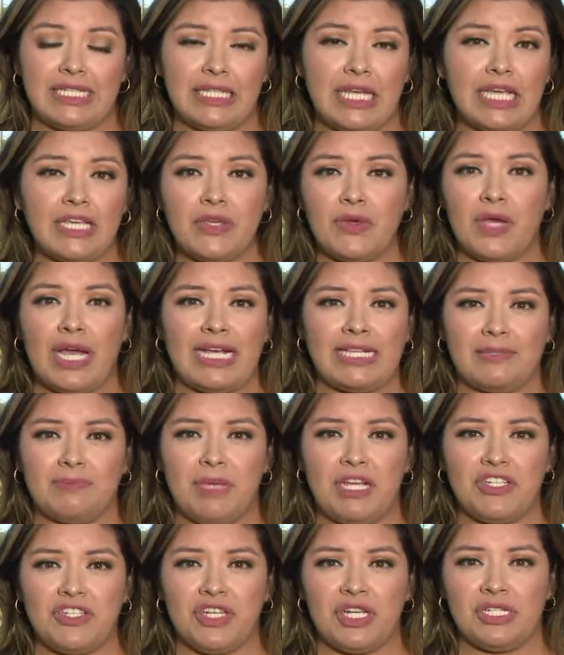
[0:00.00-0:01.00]
And like you guys
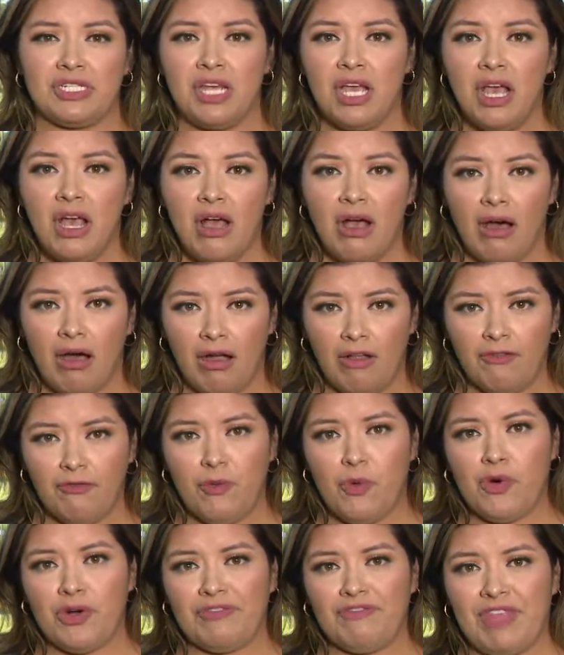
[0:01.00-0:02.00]
mentioned, all
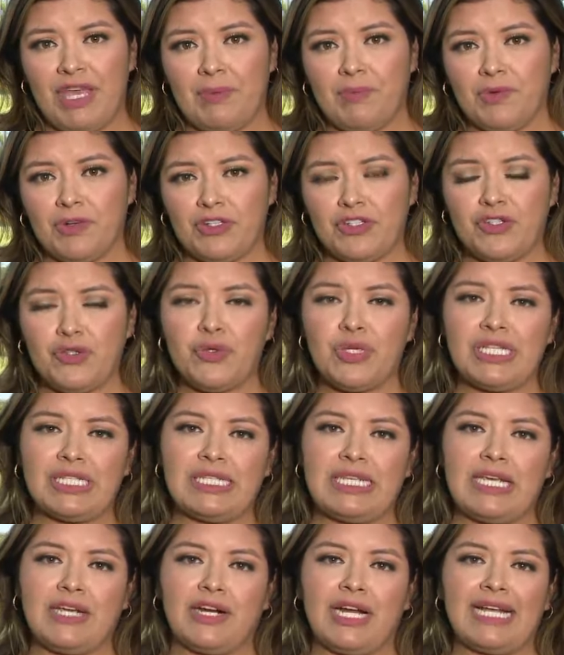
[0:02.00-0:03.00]
four Four of them were
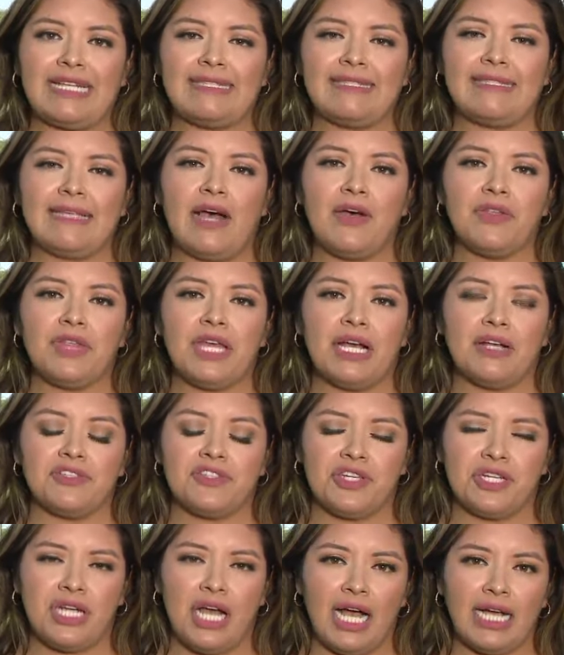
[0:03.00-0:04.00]
students here at South
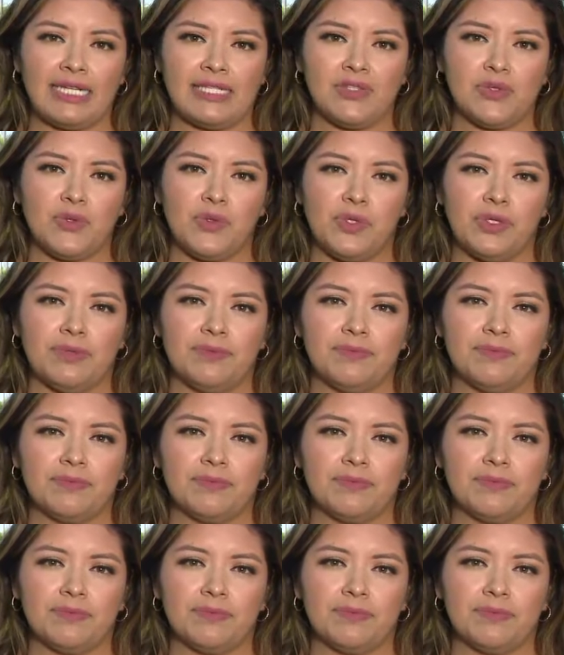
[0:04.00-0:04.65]
Elgin High School.